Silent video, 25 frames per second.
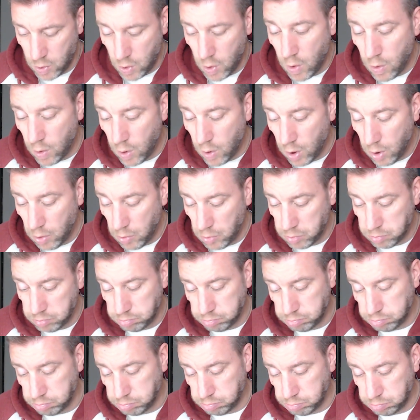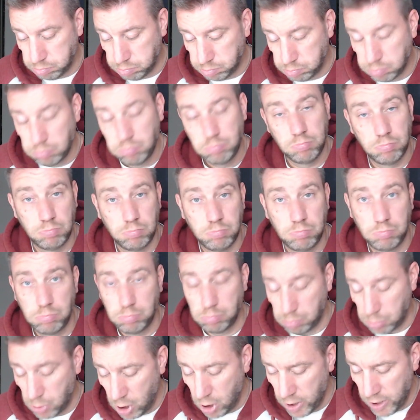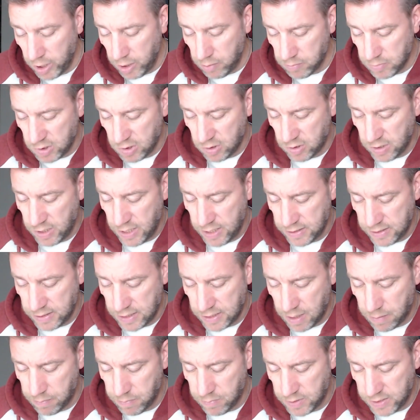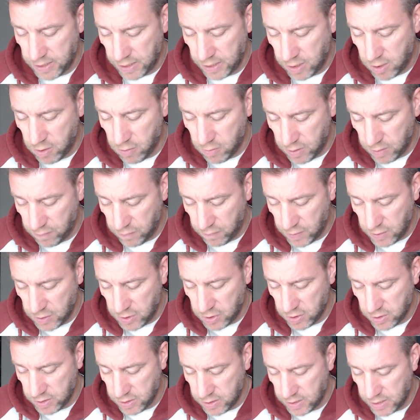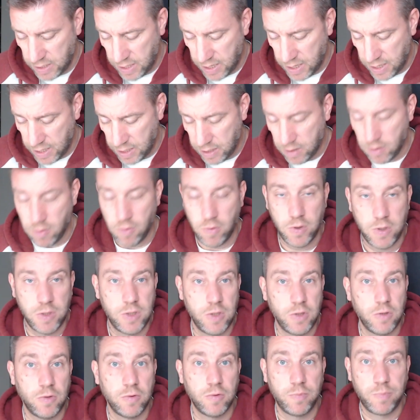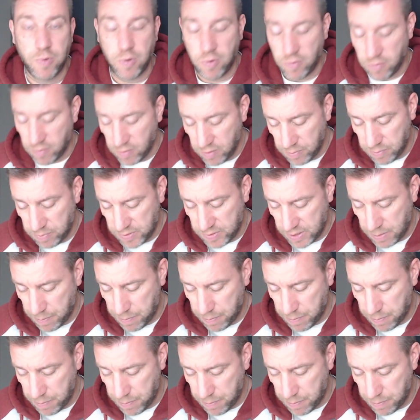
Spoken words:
Oh, okay, so that's some security features, and also probably some